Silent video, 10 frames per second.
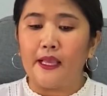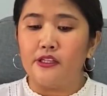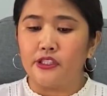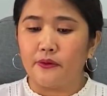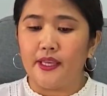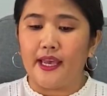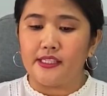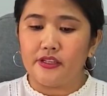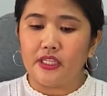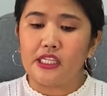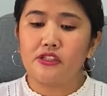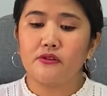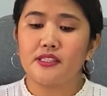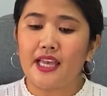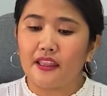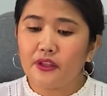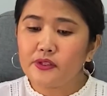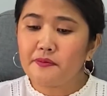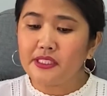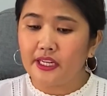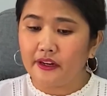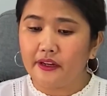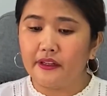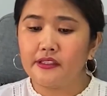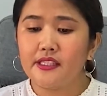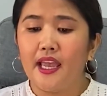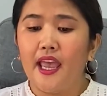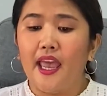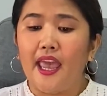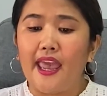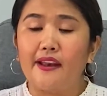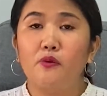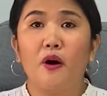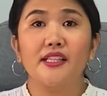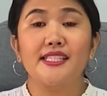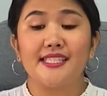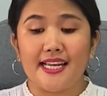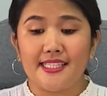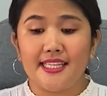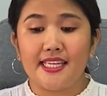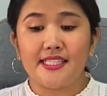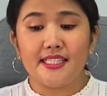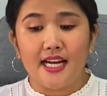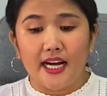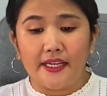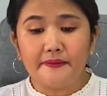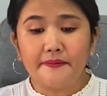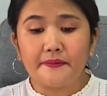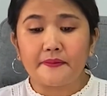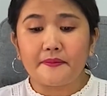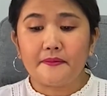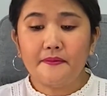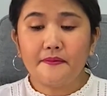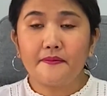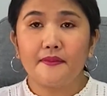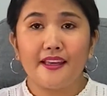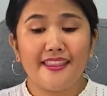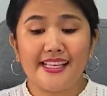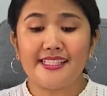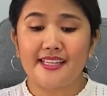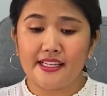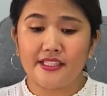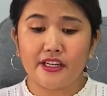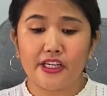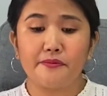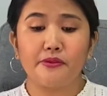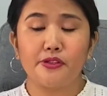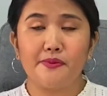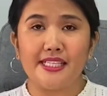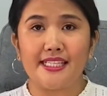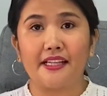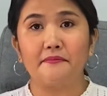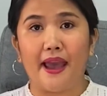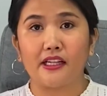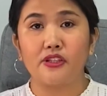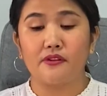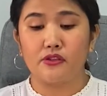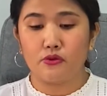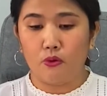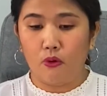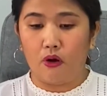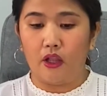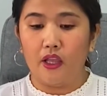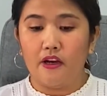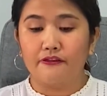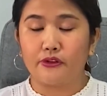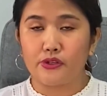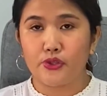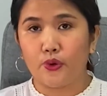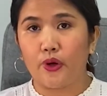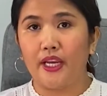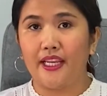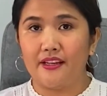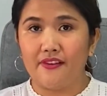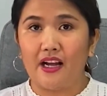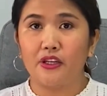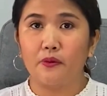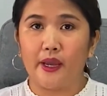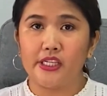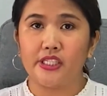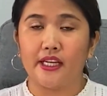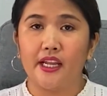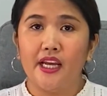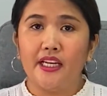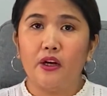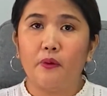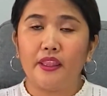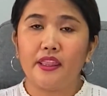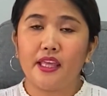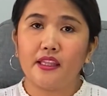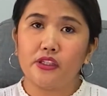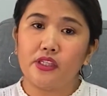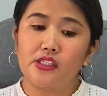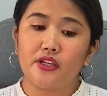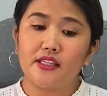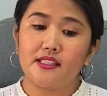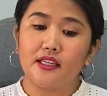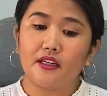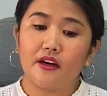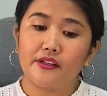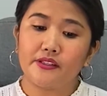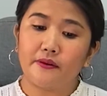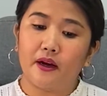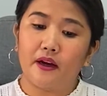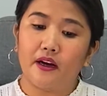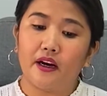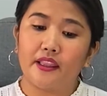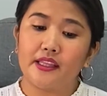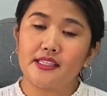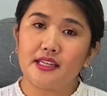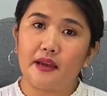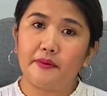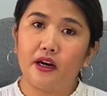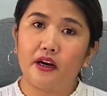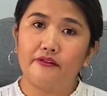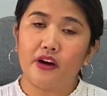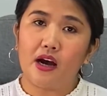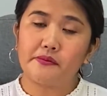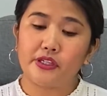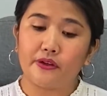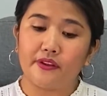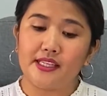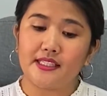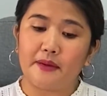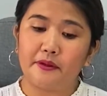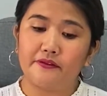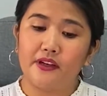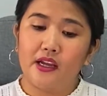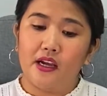So yes, you need to send those materials, and once testing is done, these tests are to be sent back to the school for scoring and evaluation. Now, one thing that you need to consider also on this type of option, or this type of